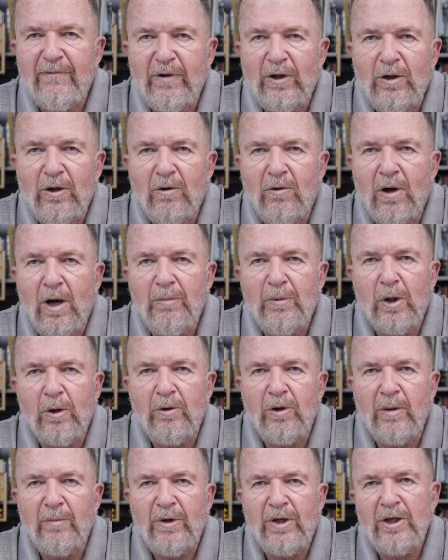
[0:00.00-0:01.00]
video,
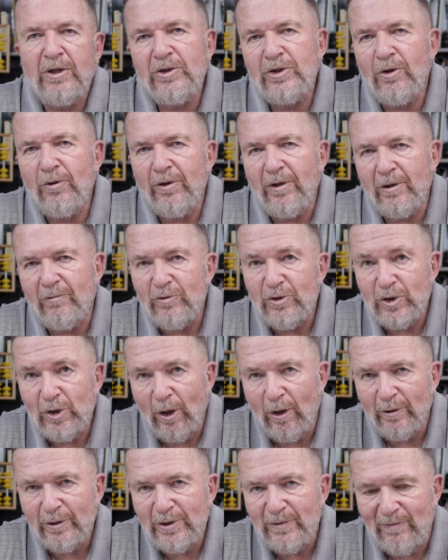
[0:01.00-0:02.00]
uploaded it, but didn't show you the
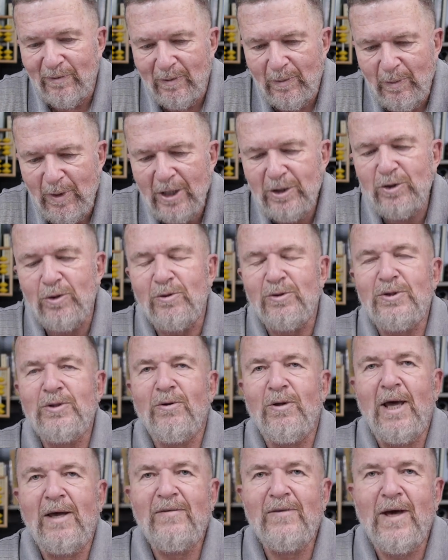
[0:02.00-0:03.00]
results from the pictures.
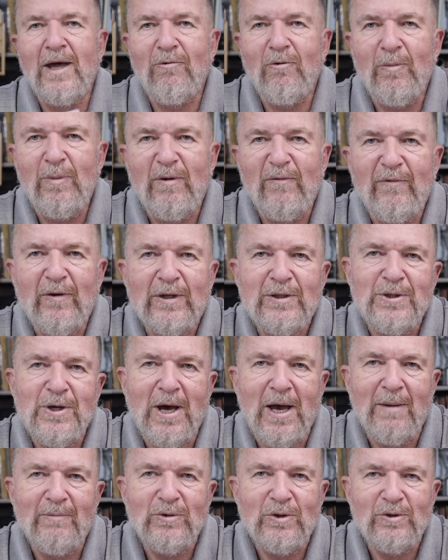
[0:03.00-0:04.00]
So I thought it would be a fun
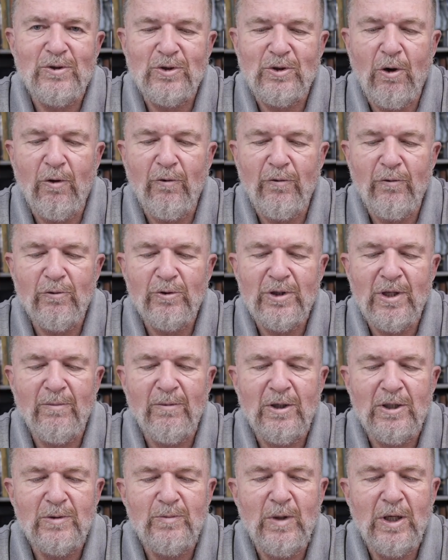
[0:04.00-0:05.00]
time to just go through some
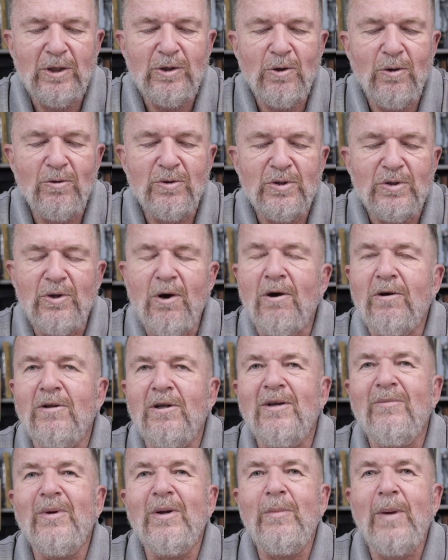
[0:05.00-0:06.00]
of these pictures and talk a
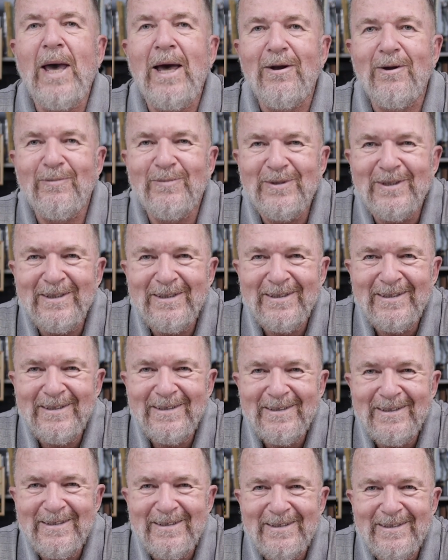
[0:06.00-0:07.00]
little bit about them.
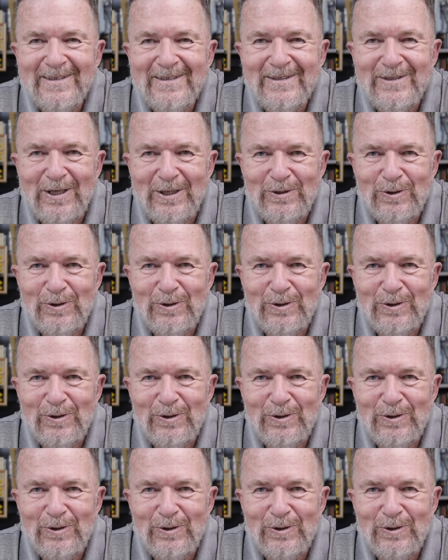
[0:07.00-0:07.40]
Stay